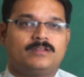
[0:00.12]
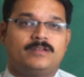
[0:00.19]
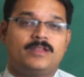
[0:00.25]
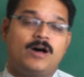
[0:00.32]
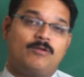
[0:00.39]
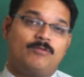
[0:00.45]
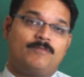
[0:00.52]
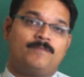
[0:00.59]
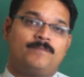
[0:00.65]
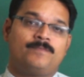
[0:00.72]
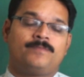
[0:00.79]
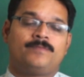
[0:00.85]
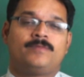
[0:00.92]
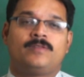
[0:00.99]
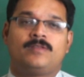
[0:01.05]
Now,
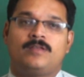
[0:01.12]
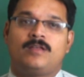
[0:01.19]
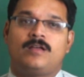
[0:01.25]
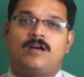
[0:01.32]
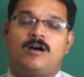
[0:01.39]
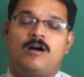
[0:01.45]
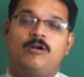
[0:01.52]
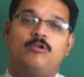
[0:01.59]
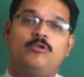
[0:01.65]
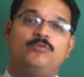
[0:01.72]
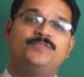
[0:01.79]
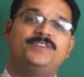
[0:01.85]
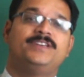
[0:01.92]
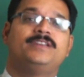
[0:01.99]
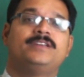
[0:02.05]
how
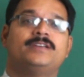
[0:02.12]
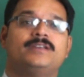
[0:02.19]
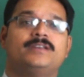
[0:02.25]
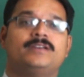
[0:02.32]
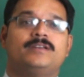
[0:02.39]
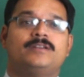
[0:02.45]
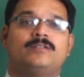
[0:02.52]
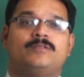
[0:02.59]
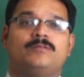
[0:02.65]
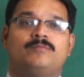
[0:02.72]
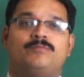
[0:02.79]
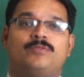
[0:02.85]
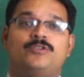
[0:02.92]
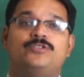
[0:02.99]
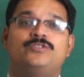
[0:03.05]
could we
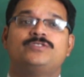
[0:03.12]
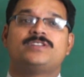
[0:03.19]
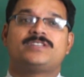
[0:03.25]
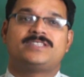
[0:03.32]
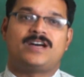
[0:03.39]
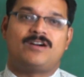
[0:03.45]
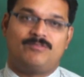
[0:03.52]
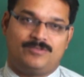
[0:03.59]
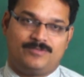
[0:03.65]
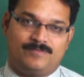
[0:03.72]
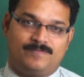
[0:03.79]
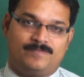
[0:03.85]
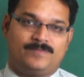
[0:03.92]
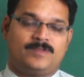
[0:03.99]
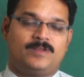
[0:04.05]
produce the sound
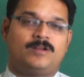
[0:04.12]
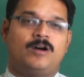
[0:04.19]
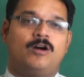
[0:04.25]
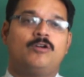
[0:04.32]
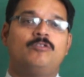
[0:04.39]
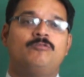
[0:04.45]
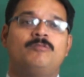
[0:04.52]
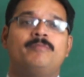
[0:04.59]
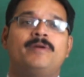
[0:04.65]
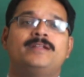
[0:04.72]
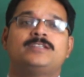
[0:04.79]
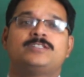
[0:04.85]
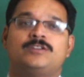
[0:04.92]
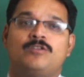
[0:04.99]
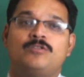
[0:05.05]
or how could we make
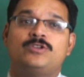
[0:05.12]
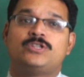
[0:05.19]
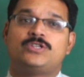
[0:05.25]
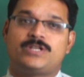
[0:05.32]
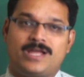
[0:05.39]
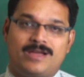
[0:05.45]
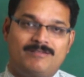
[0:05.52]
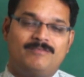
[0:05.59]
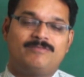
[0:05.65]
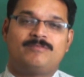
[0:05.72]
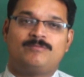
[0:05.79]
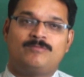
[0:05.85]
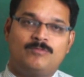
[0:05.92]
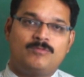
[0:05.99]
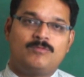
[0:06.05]
the sound to travel
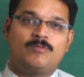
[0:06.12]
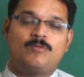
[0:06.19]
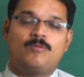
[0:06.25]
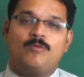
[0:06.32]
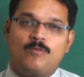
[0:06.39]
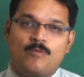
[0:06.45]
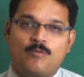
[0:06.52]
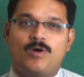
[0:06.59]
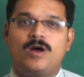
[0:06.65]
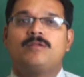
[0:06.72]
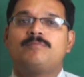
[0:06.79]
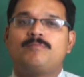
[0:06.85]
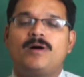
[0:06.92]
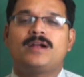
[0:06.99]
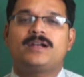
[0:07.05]
from
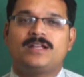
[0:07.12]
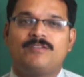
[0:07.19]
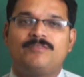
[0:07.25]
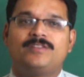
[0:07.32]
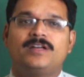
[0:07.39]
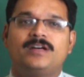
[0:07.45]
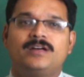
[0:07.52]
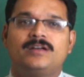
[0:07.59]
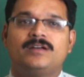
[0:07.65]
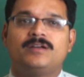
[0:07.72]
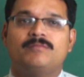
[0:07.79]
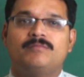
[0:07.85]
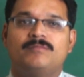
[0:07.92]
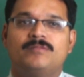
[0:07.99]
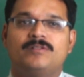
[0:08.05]
one part of the
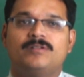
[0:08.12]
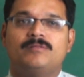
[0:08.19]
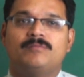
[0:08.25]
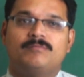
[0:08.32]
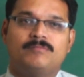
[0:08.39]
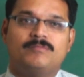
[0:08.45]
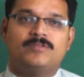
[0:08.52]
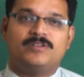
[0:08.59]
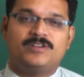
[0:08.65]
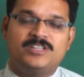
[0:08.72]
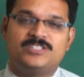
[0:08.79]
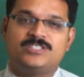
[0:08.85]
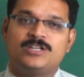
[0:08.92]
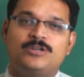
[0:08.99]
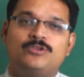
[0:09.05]

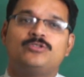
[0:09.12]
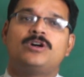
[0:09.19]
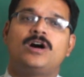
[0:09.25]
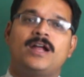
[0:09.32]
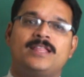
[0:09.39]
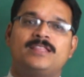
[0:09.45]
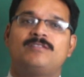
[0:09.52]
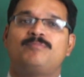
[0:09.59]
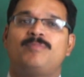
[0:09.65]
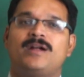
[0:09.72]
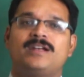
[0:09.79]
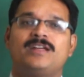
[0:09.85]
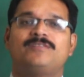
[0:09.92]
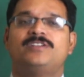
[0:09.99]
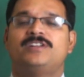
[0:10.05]
region to the another
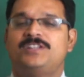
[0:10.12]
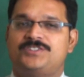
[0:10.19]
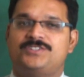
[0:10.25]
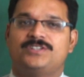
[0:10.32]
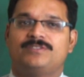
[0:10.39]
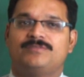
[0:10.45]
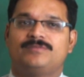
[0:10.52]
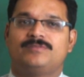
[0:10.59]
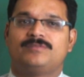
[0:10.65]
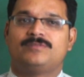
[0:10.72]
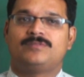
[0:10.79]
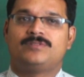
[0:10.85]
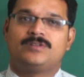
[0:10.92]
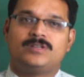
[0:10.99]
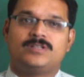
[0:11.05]
part of the region?
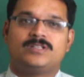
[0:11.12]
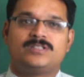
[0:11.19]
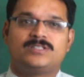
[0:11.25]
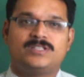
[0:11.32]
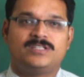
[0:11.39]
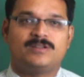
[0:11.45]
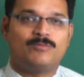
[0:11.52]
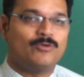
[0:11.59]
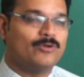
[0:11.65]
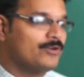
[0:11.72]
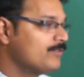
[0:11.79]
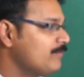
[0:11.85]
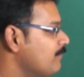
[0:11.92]
See the board.